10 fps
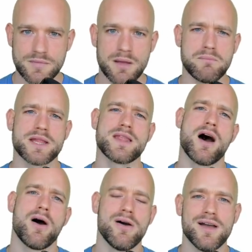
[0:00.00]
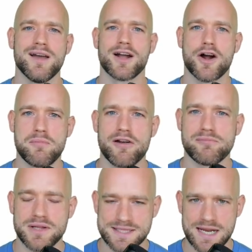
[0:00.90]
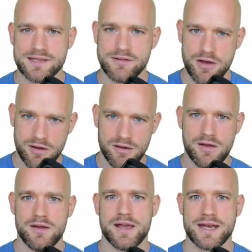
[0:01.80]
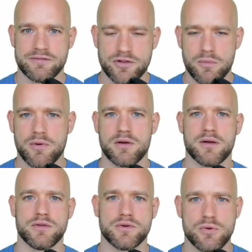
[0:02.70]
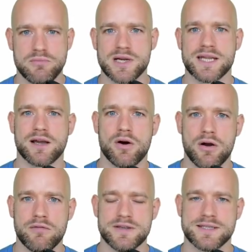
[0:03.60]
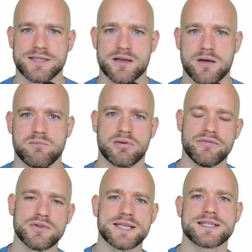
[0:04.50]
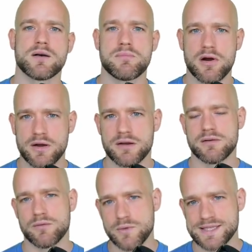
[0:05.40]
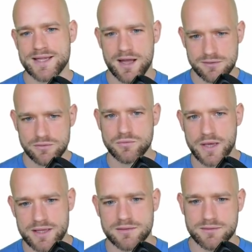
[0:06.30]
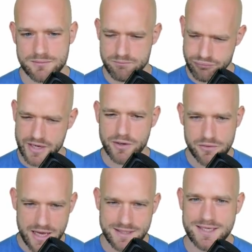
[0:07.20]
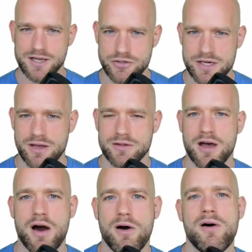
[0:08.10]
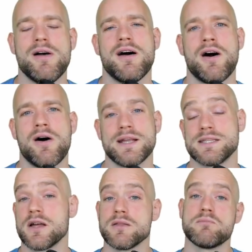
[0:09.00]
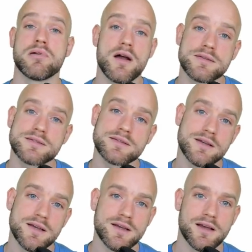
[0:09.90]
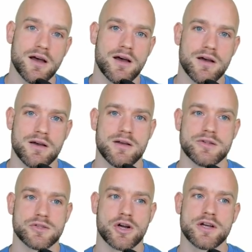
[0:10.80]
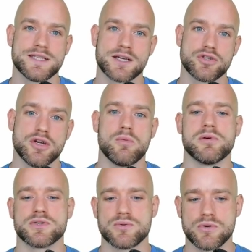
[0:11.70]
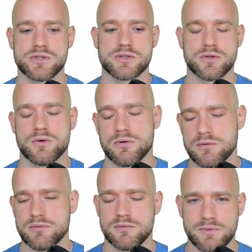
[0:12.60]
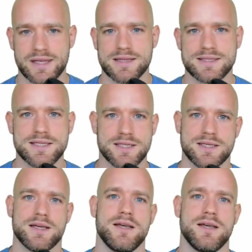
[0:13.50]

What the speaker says: But now, a couple of months later, and after building all these previous example, we start to get pretty good idea actually on how it's done. Plus, the code is actually open source, so we can see